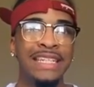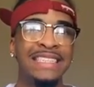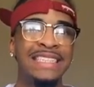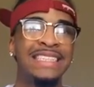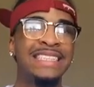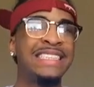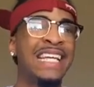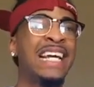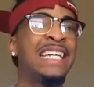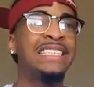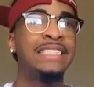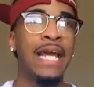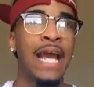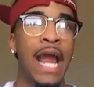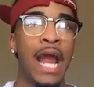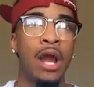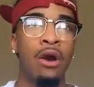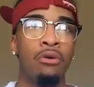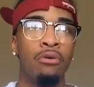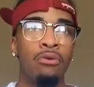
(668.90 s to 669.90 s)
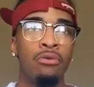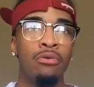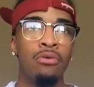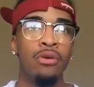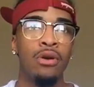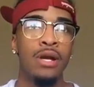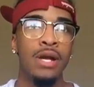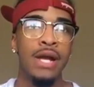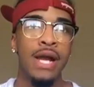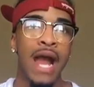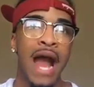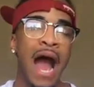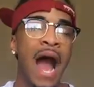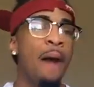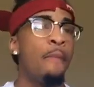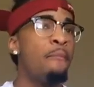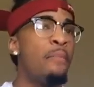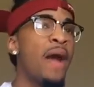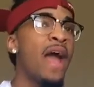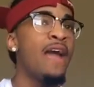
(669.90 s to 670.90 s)
Sit down.
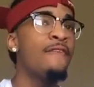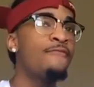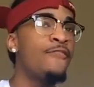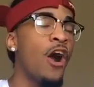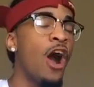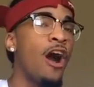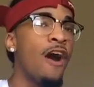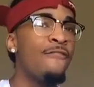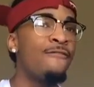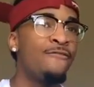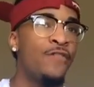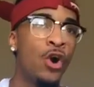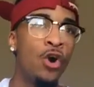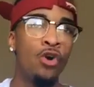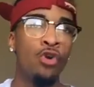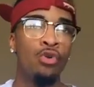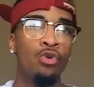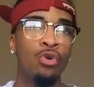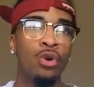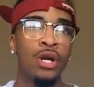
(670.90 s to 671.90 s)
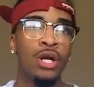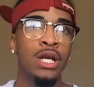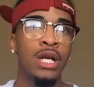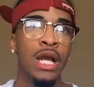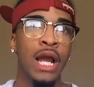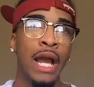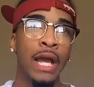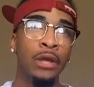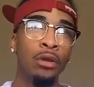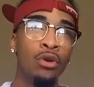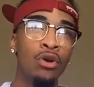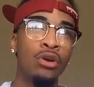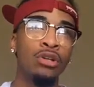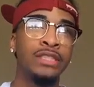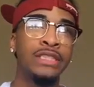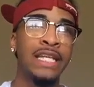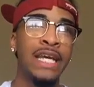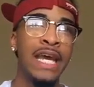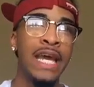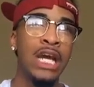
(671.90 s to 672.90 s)
I paid for our food, and you gonna
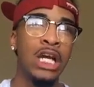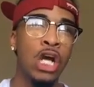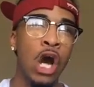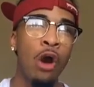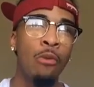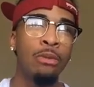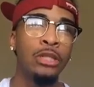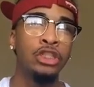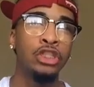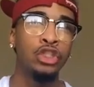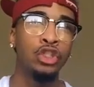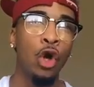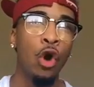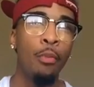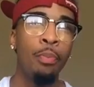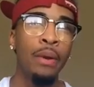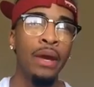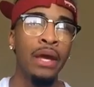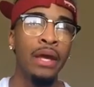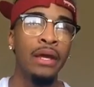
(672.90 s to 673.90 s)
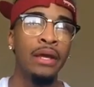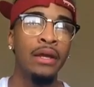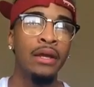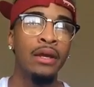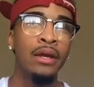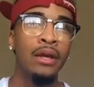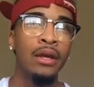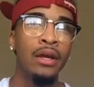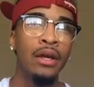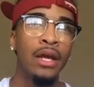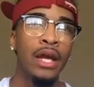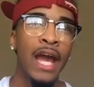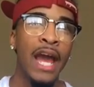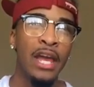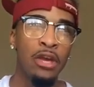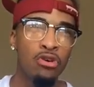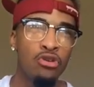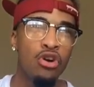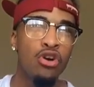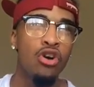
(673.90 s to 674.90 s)
sit here and call me stupid?
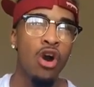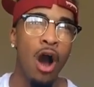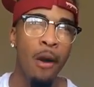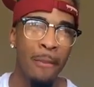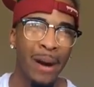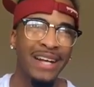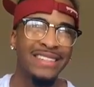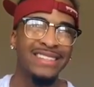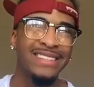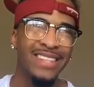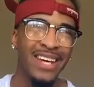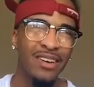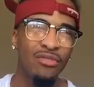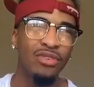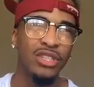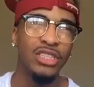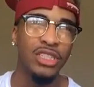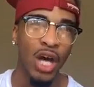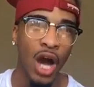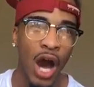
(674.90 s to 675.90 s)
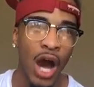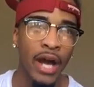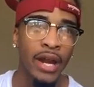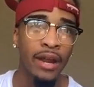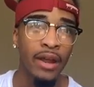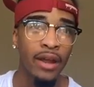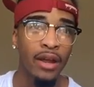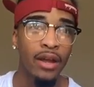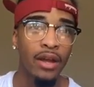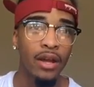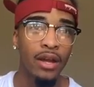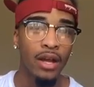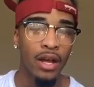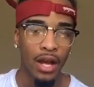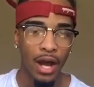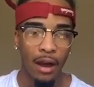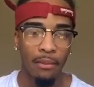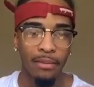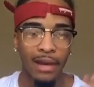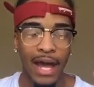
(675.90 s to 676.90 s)
And you gonna call my son retarded?
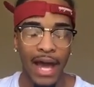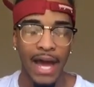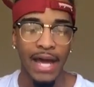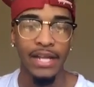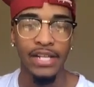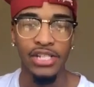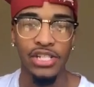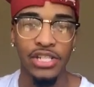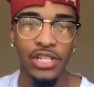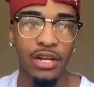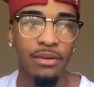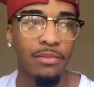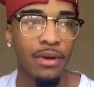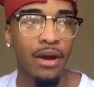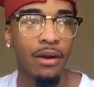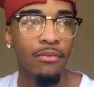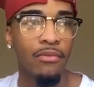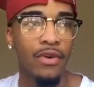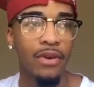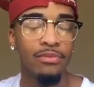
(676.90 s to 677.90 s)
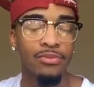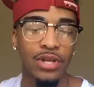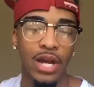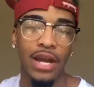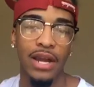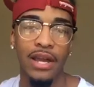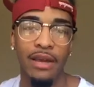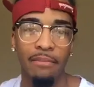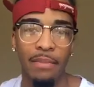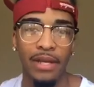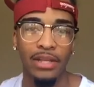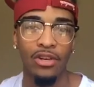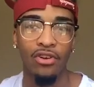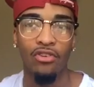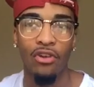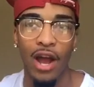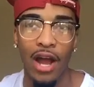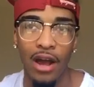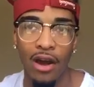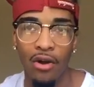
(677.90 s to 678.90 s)
I'm lying and shit. I'm trying to make the
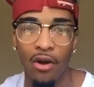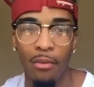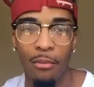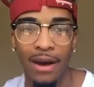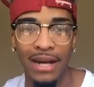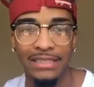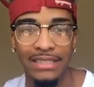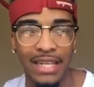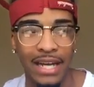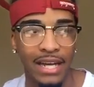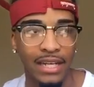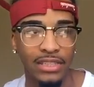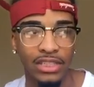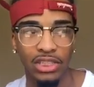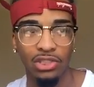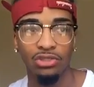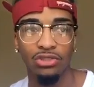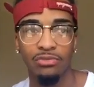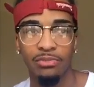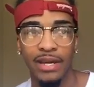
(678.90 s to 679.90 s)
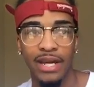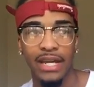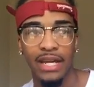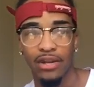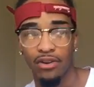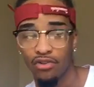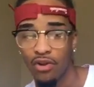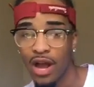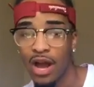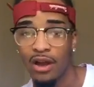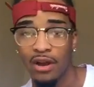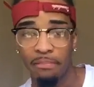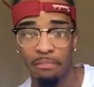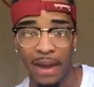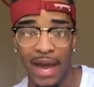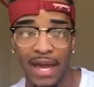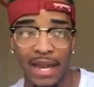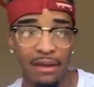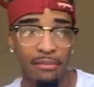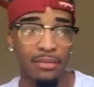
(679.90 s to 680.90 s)
crowd on my side, because she was making the crowd
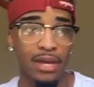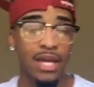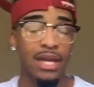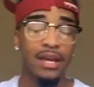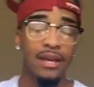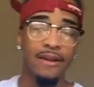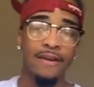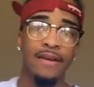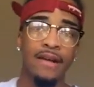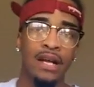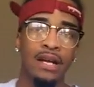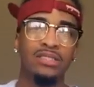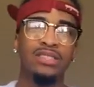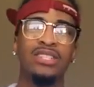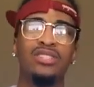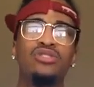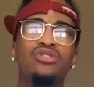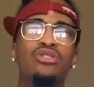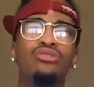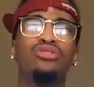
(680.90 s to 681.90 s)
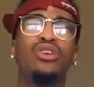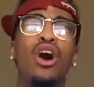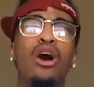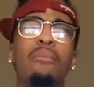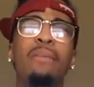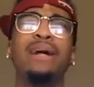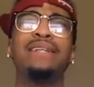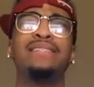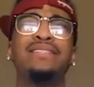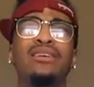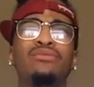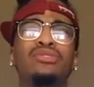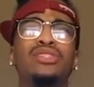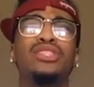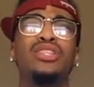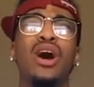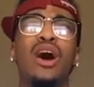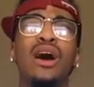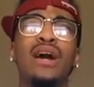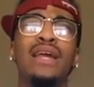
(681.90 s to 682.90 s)
mad at me. I was like, you gonna call my son
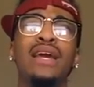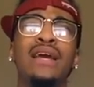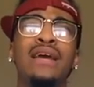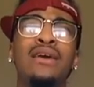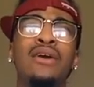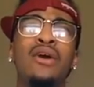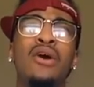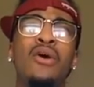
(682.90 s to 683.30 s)
retarded?